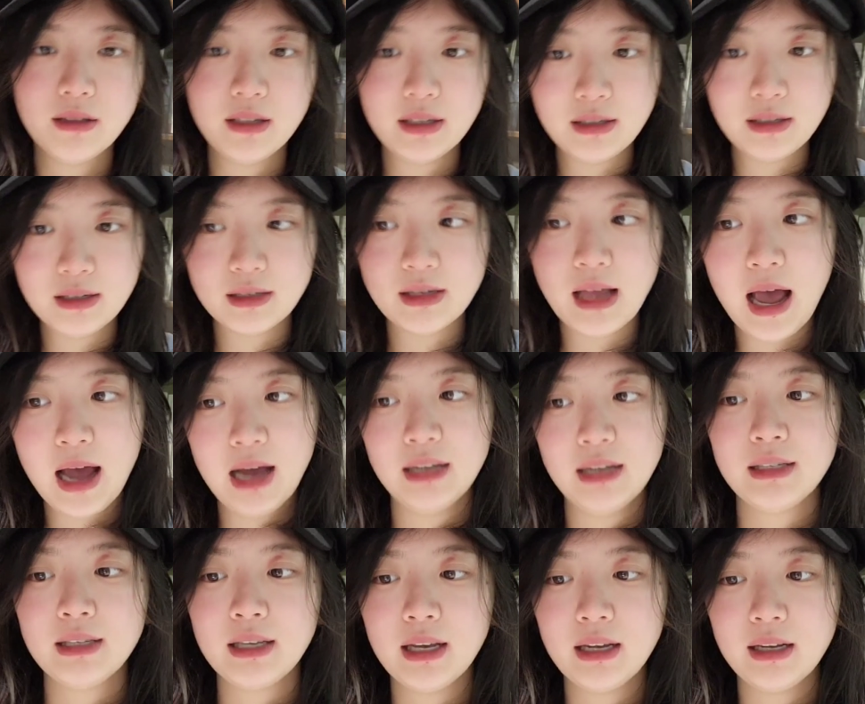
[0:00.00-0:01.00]
this is
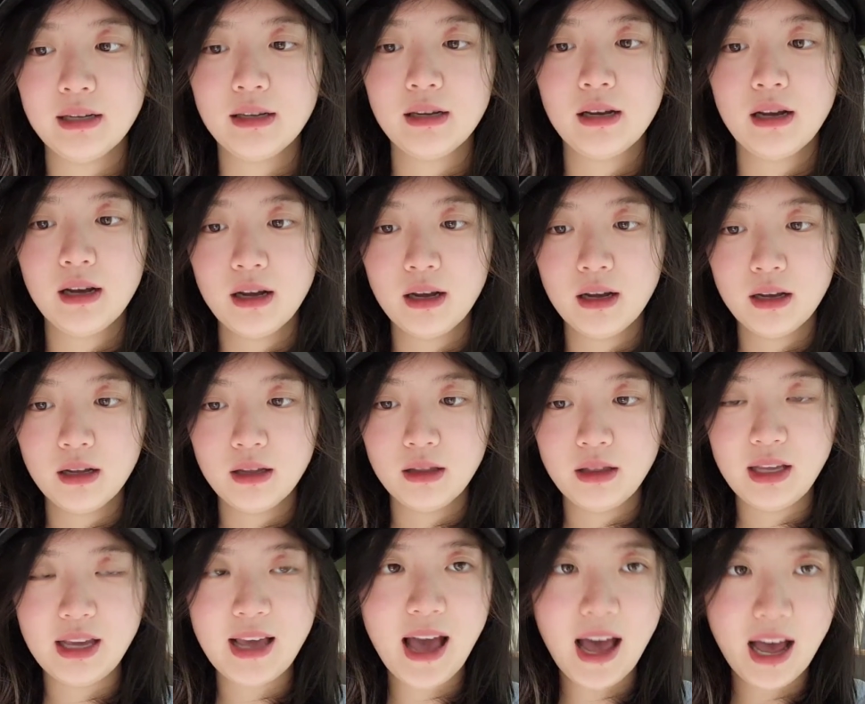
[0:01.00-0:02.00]
asking
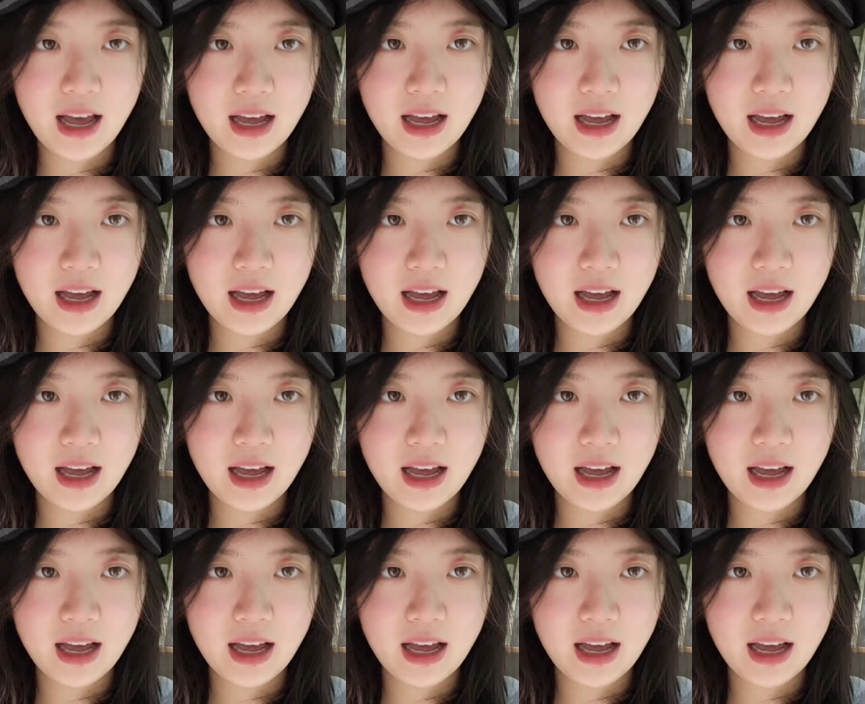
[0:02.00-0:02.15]
the